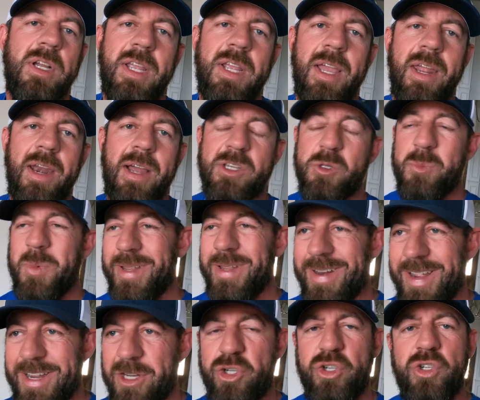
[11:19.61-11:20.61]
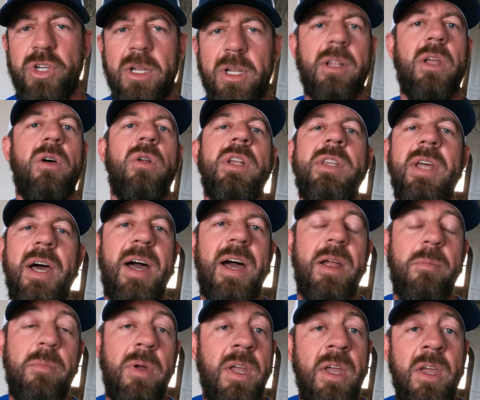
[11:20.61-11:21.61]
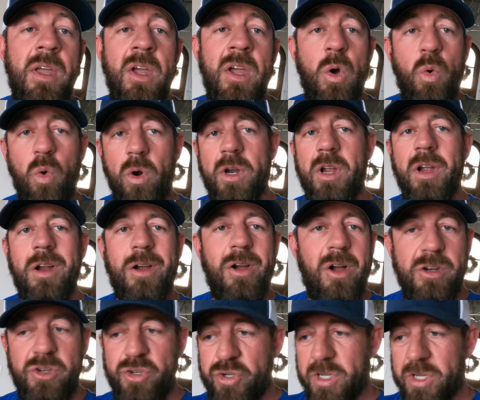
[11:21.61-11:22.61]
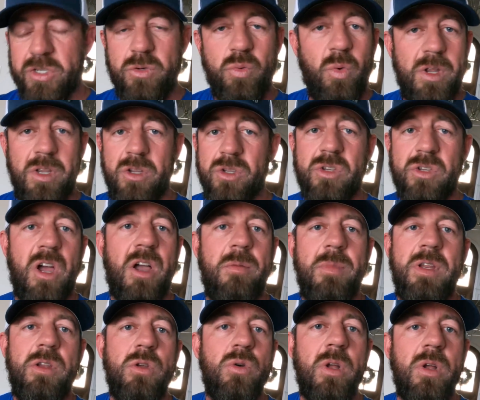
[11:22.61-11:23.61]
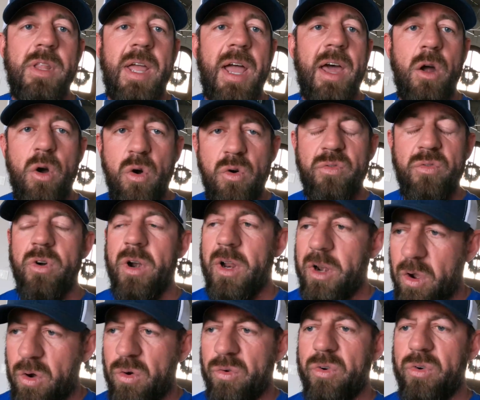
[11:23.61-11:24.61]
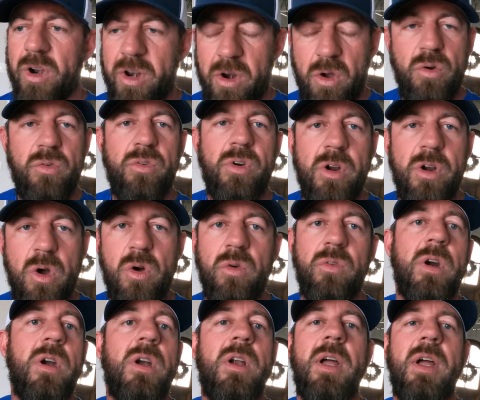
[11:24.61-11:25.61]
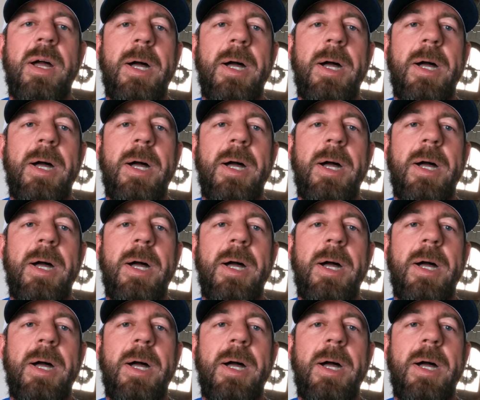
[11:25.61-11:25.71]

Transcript: Again, I spend a shitload of time working on just what you saw me doing that over and over and over and over.